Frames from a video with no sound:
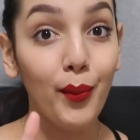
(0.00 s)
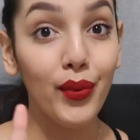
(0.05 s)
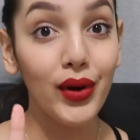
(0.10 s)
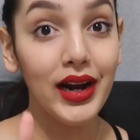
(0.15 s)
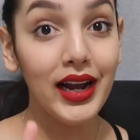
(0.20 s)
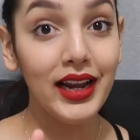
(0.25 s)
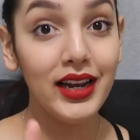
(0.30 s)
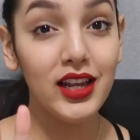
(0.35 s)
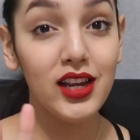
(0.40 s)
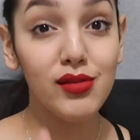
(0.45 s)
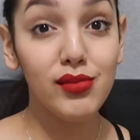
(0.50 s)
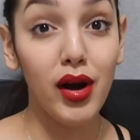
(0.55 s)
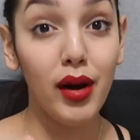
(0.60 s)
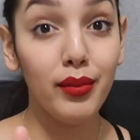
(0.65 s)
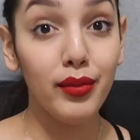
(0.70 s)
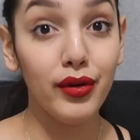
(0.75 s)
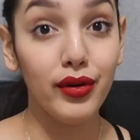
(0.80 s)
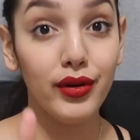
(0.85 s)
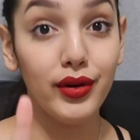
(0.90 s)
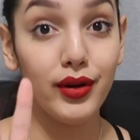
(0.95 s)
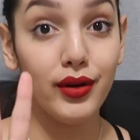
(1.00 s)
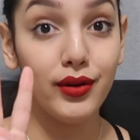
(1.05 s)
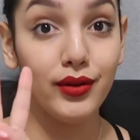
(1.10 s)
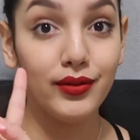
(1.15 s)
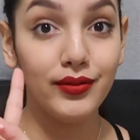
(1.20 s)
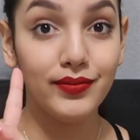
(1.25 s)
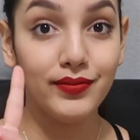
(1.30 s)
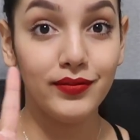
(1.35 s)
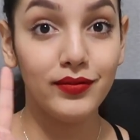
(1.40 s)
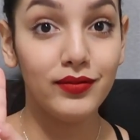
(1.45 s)
a brand new Mamaroo,
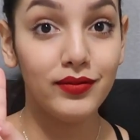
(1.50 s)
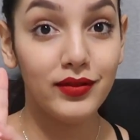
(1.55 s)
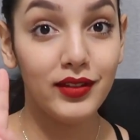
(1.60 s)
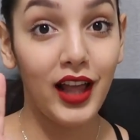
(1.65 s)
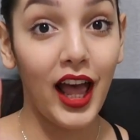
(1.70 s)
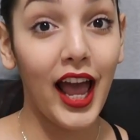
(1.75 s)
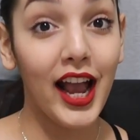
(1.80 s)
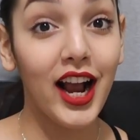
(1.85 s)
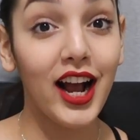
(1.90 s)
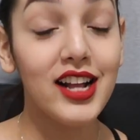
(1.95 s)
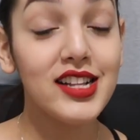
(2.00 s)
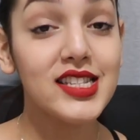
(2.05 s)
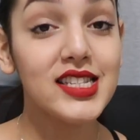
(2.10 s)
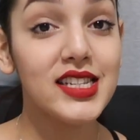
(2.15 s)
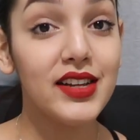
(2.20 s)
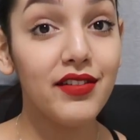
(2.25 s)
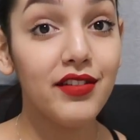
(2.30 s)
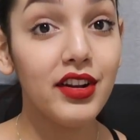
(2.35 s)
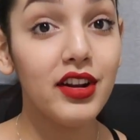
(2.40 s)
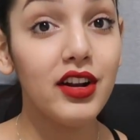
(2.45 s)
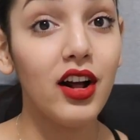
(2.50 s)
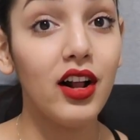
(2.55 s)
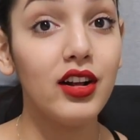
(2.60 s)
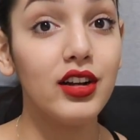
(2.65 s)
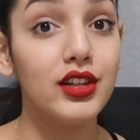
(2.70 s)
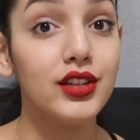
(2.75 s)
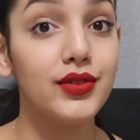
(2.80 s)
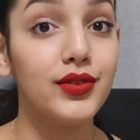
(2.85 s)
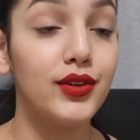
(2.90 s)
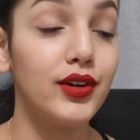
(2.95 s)
I got
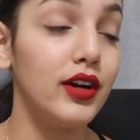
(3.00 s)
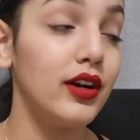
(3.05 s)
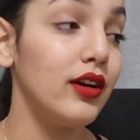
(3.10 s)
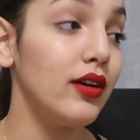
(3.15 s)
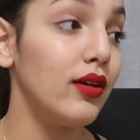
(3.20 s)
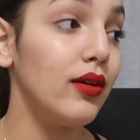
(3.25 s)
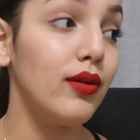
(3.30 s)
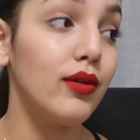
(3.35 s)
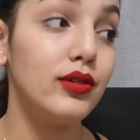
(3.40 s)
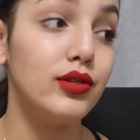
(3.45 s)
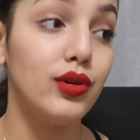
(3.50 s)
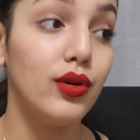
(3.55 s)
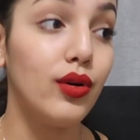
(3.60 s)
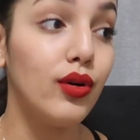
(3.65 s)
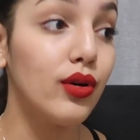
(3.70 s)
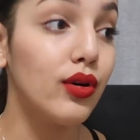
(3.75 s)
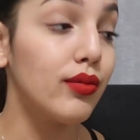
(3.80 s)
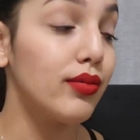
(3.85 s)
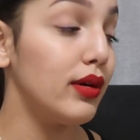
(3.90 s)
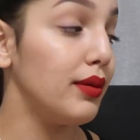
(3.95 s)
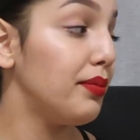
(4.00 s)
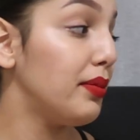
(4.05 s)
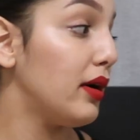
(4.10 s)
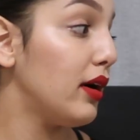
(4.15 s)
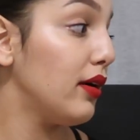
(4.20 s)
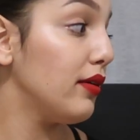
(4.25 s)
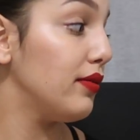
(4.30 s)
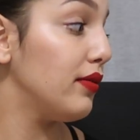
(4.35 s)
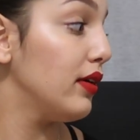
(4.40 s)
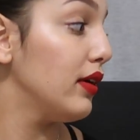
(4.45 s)
$70 for it. Total
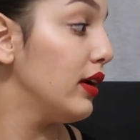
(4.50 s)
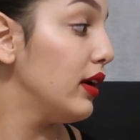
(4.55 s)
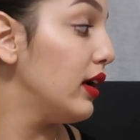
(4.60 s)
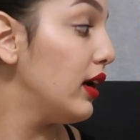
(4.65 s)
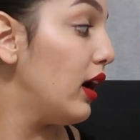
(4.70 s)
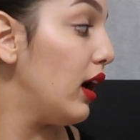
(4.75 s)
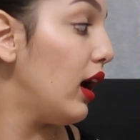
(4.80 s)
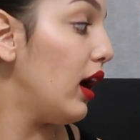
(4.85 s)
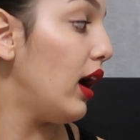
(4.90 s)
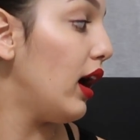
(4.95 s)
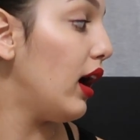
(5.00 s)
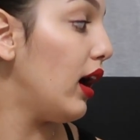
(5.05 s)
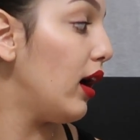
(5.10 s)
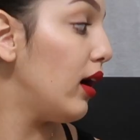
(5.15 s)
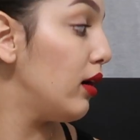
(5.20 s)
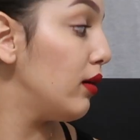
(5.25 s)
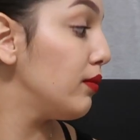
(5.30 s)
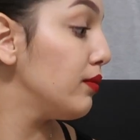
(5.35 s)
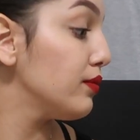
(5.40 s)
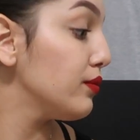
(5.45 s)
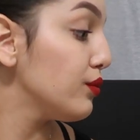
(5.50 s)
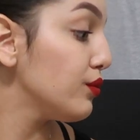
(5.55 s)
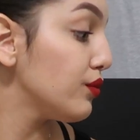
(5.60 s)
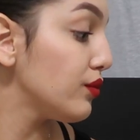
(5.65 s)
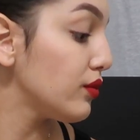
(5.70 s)
ripoff. I